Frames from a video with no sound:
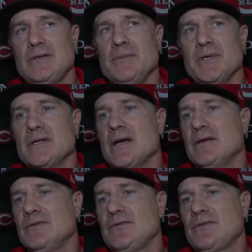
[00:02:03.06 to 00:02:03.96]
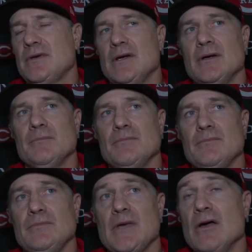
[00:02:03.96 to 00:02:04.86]
keeping guys
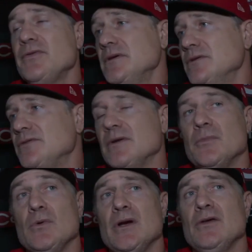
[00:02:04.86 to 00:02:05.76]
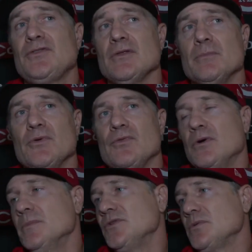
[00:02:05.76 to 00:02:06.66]
healthy is number one. Also the
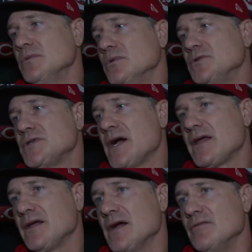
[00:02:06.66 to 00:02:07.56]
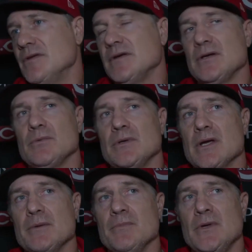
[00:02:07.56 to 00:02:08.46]
performance. We're tracking everything. We've
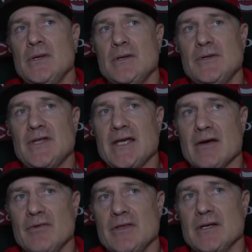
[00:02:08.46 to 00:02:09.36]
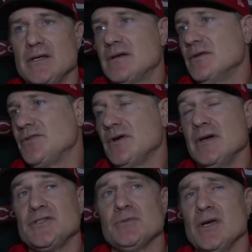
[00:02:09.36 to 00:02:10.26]
got to take everything into
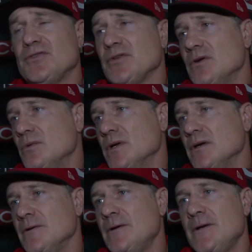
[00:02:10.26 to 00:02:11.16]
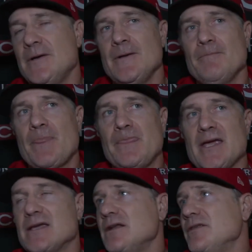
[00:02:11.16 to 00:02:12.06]
consideration. We also don't want to
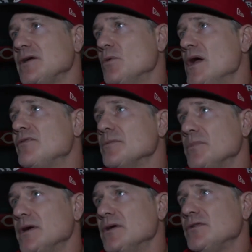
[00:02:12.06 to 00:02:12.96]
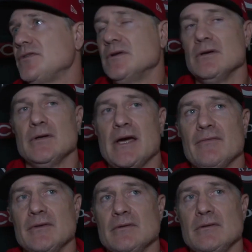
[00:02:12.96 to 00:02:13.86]
take anything away from players, you know,
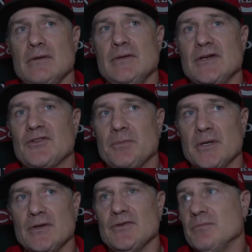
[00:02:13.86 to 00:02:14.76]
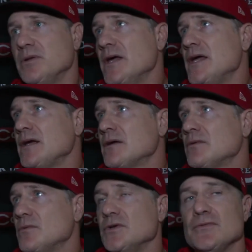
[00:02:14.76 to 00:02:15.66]
having the experience of playing
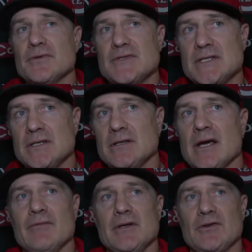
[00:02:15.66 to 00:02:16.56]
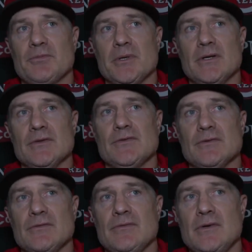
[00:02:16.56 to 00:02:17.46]
when you're fatigued, having the experience
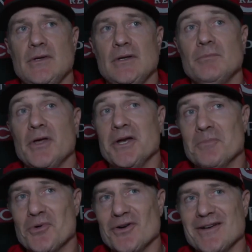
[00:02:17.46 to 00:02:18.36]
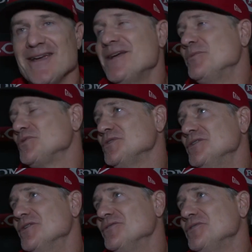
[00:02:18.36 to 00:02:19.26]
of playing important games when you
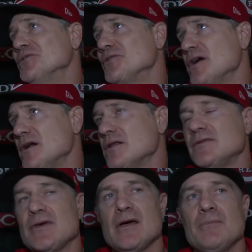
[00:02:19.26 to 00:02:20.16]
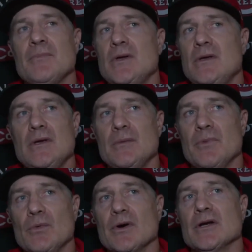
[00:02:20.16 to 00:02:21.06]
don't feel great all the time.
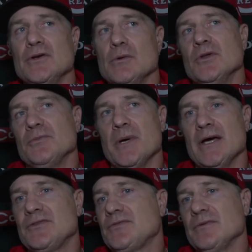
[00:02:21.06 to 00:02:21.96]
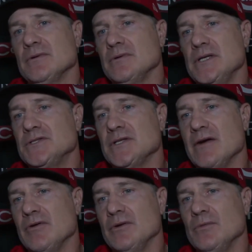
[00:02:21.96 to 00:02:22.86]
But we're going to do what's best for each and
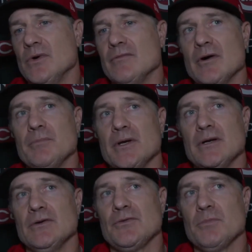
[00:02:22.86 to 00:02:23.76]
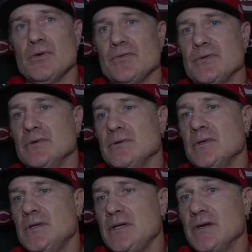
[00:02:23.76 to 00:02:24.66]
every one of our players, both to
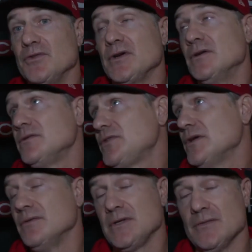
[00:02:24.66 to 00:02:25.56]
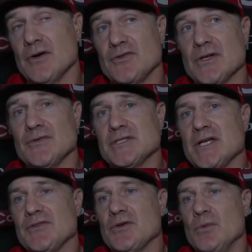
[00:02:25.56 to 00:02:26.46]
give ourselves a
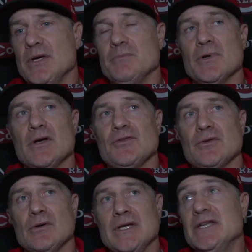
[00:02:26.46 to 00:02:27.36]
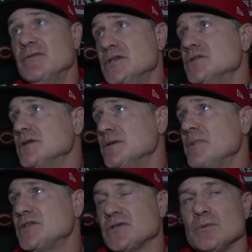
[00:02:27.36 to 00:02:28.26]
chance to win, but also individually
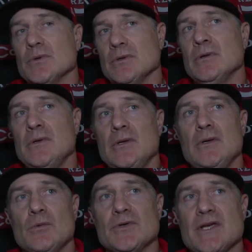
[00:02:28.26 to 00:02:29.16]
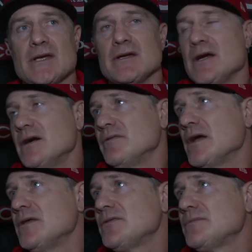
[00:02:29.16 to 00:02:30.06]
make sure we're taking care of
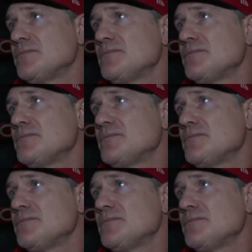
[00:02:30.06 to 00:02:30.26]
guys.